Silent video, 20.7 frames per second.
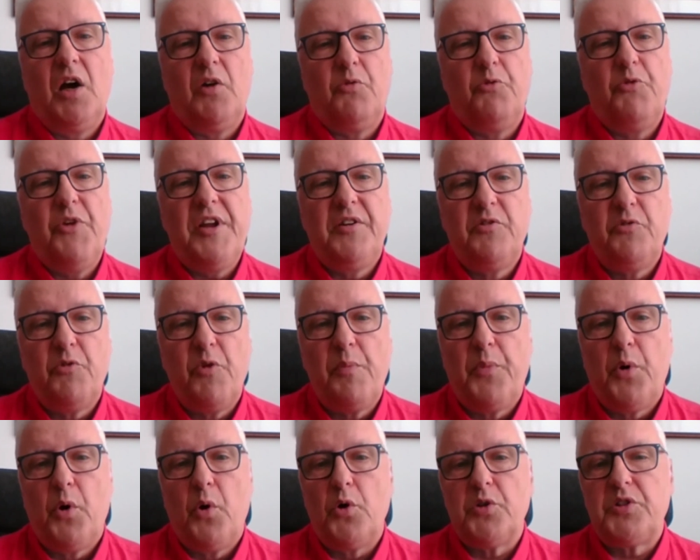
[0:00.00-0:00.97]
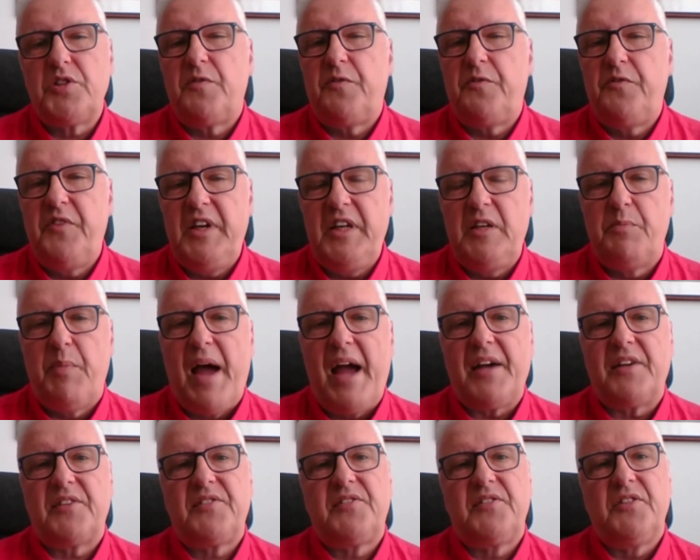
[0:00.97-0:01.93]
written reports,
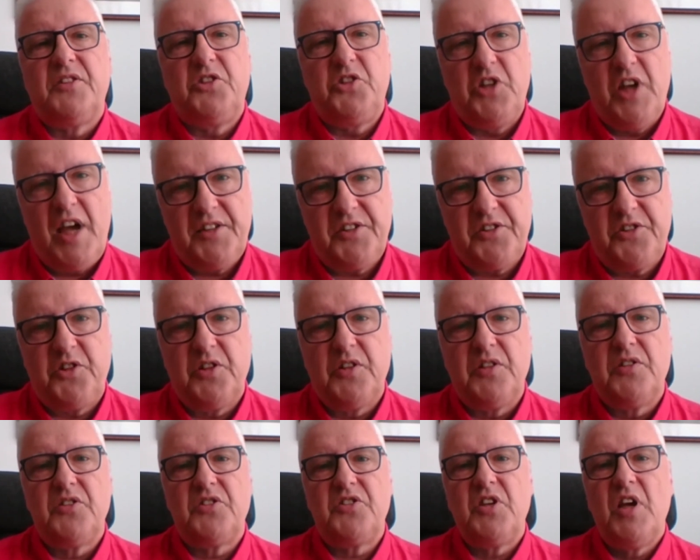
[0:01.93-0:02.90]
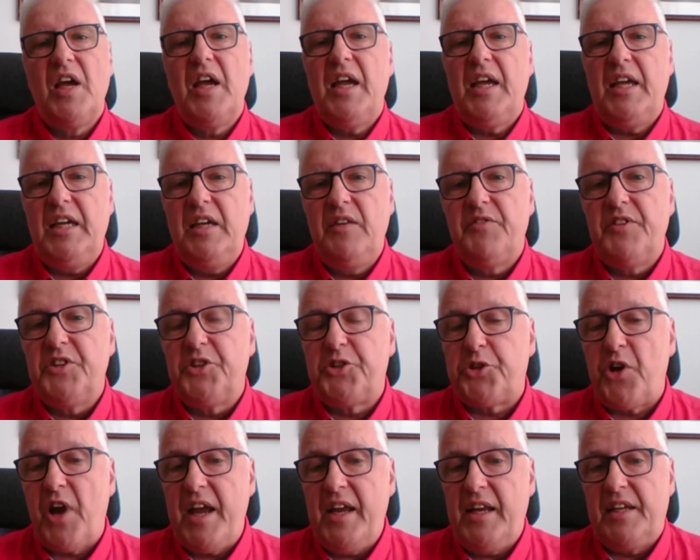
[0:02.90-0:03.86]
feedback, suggestions, even
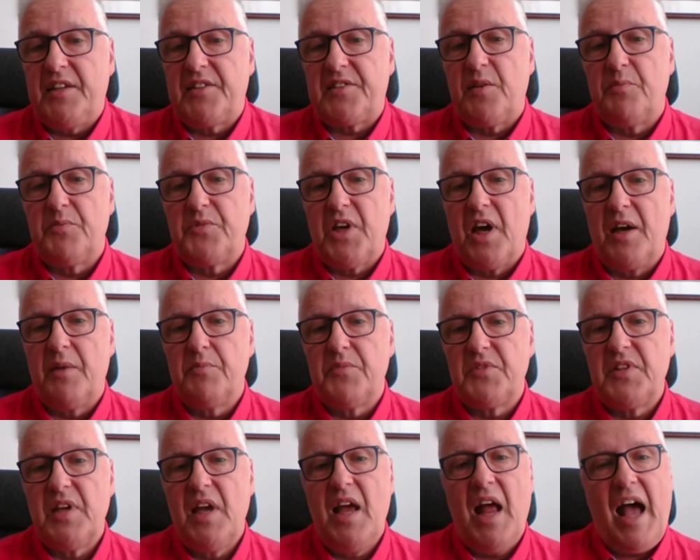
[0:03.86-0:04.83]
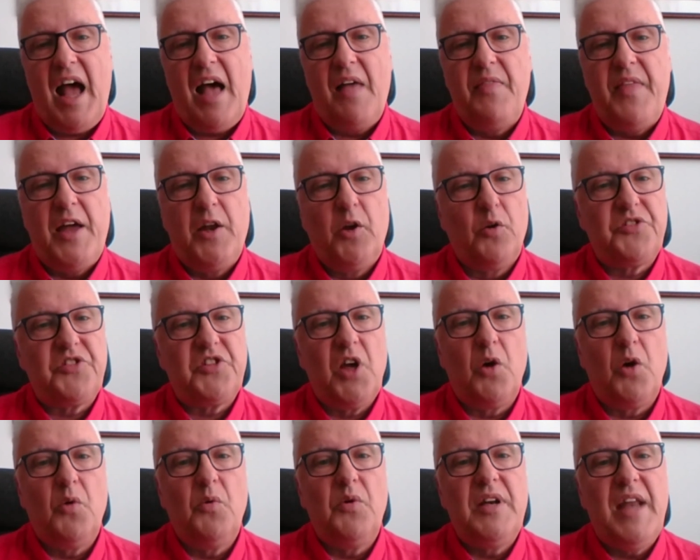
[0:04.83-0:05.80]
training sometimes, and then
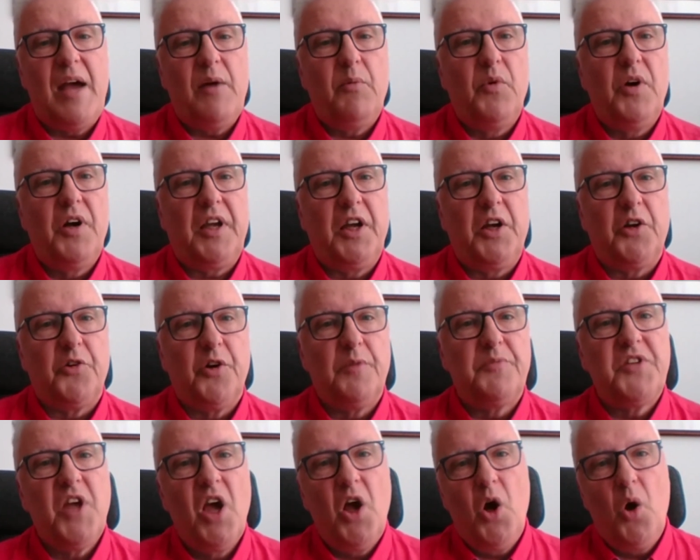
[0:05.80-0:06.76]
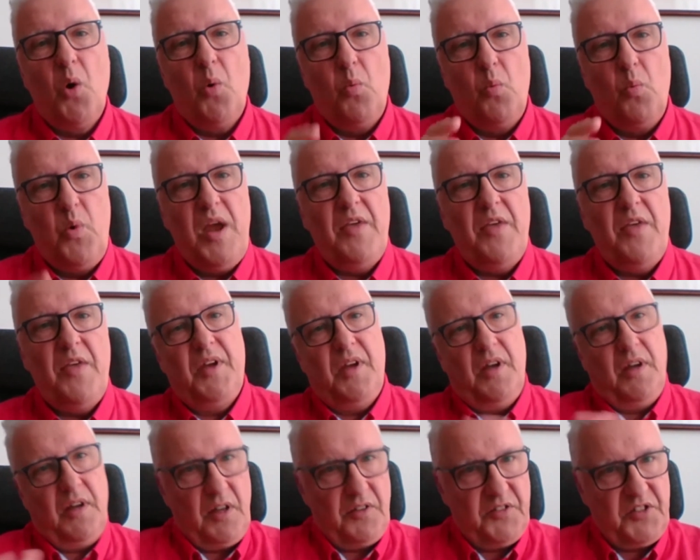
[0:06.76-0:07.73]
also networking groups with
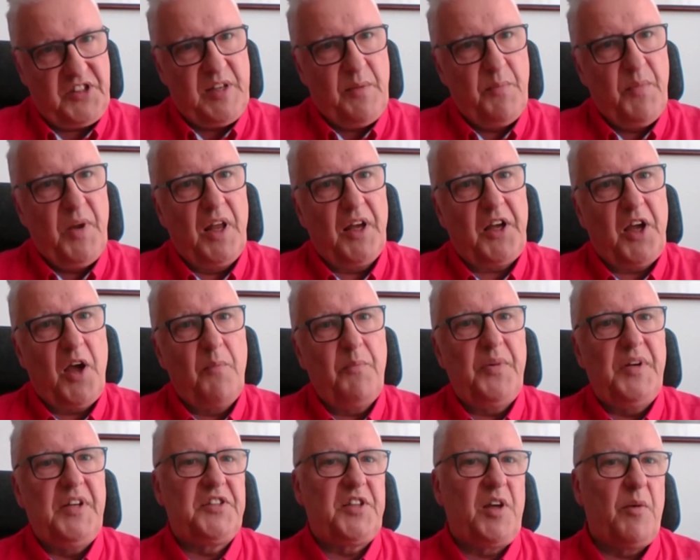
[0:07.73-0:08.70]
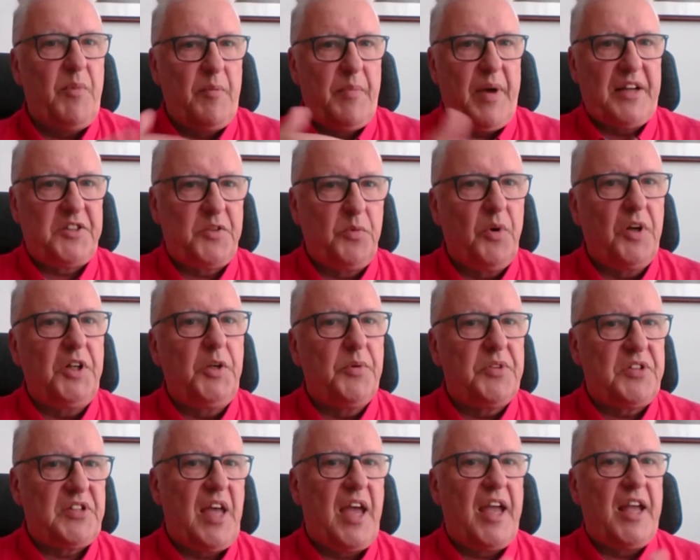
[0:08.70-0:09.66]
similar companies, coming back to what
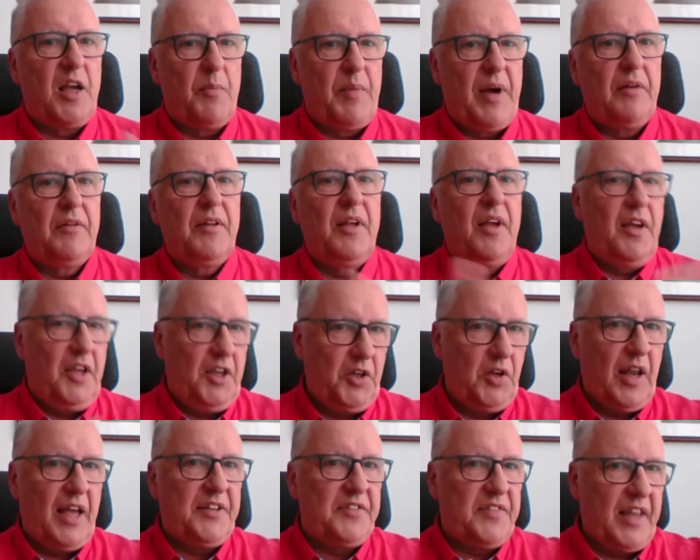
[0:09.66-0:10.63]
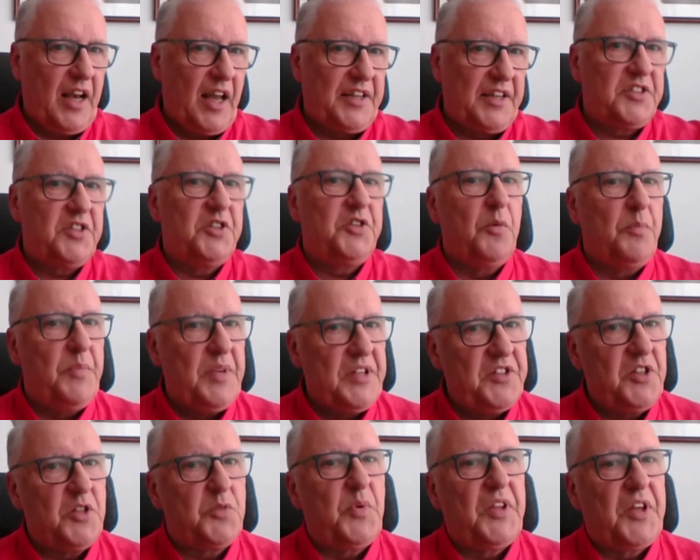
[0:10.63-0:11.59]
you were saying about they like to do
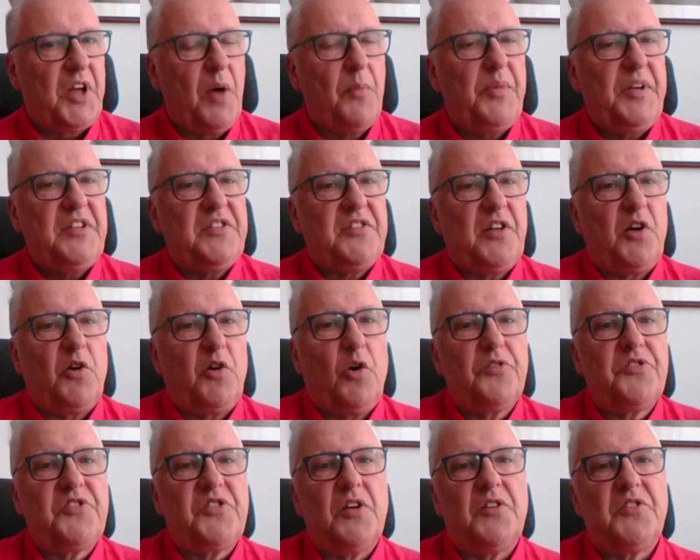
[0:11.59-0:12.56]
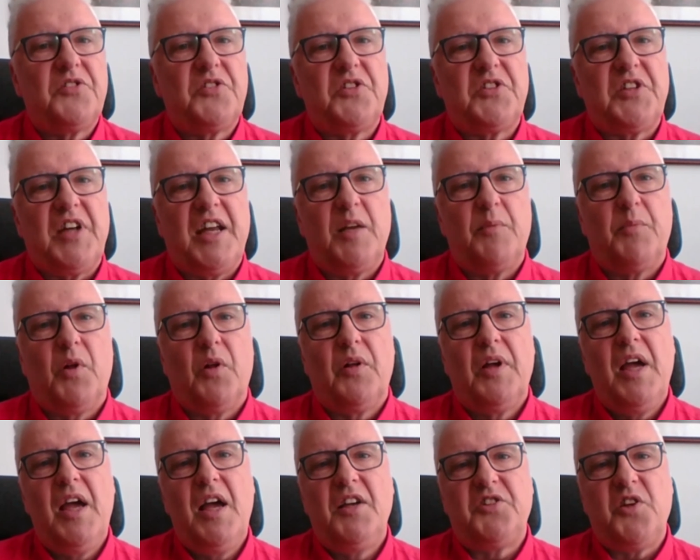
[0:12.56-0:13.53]
business with companies that are also
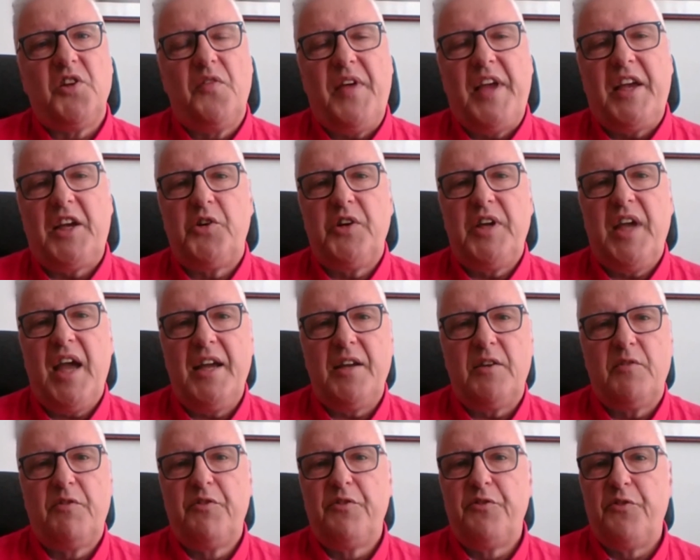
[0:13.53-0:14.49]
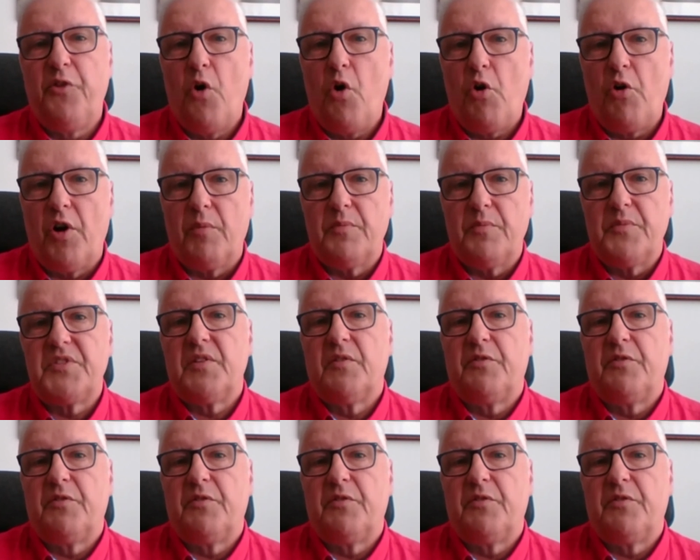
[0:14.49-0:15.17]
sustainable. So they create fora